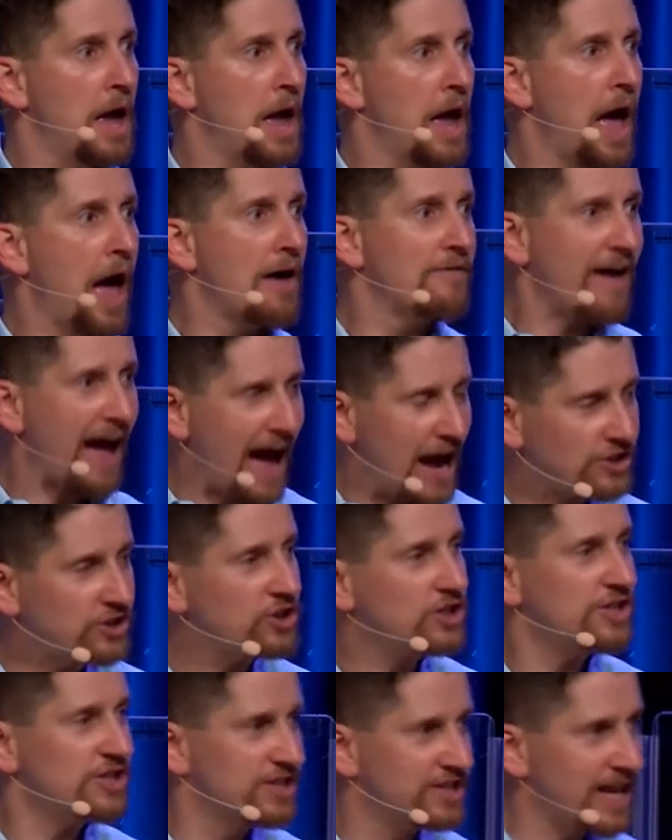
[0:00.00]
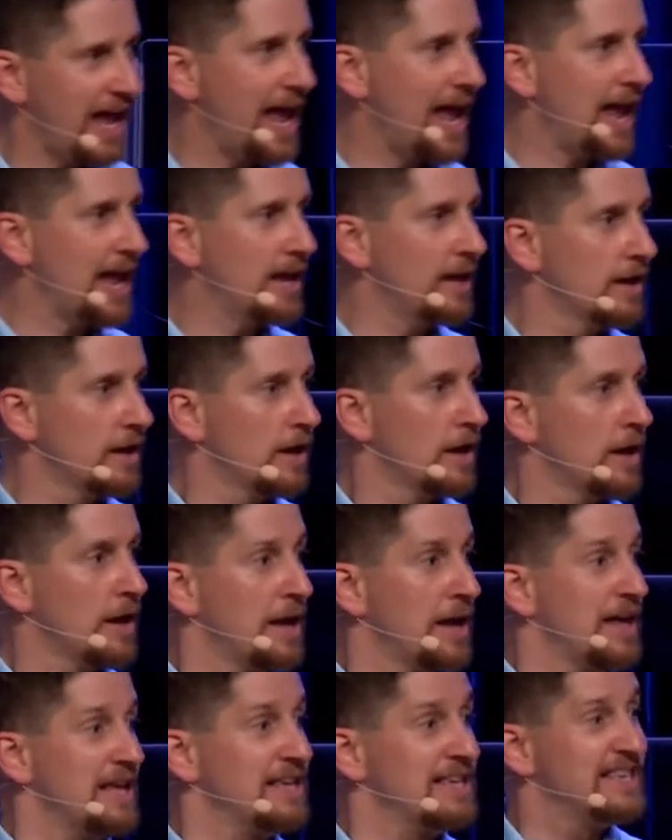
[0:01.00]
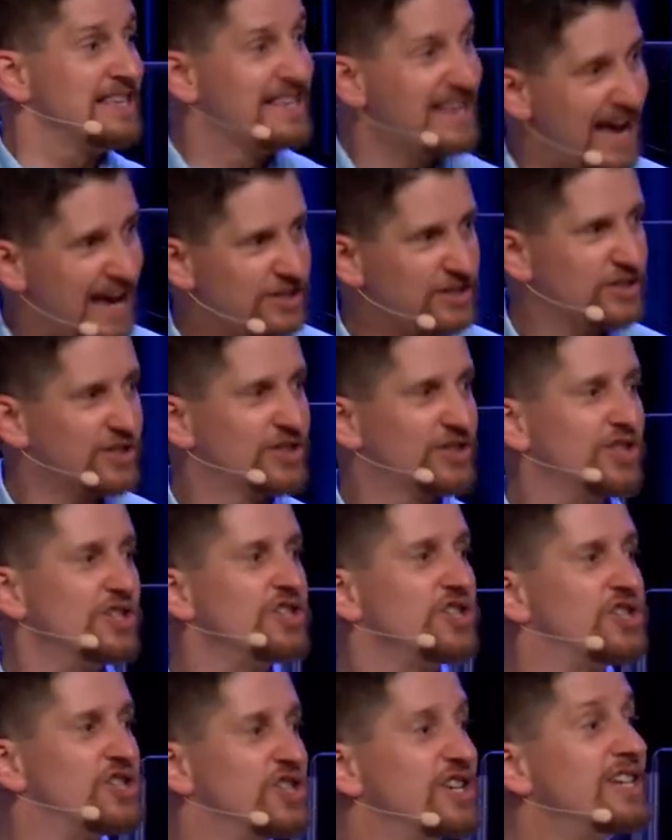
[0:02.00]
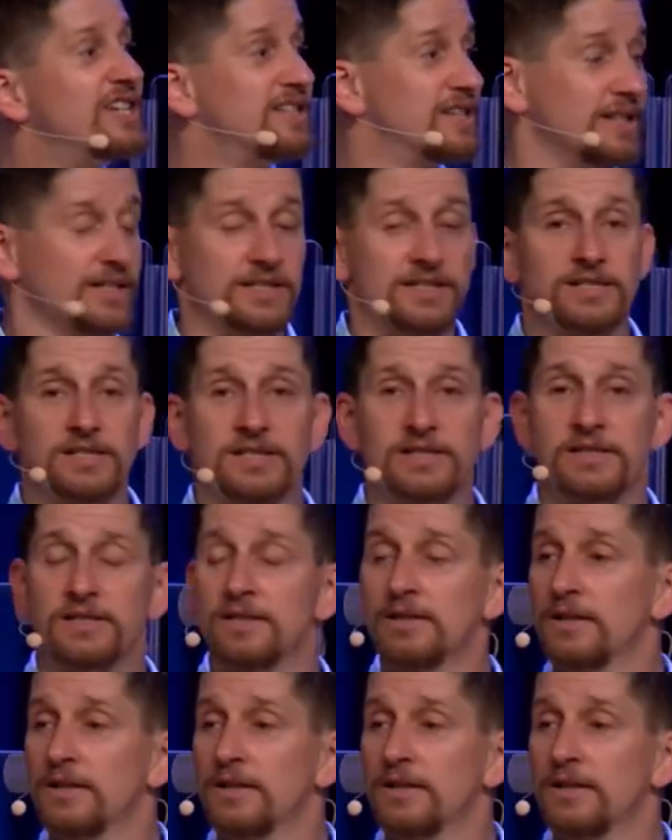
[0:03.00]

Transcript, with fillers: Have actually saying, yes to Jesus.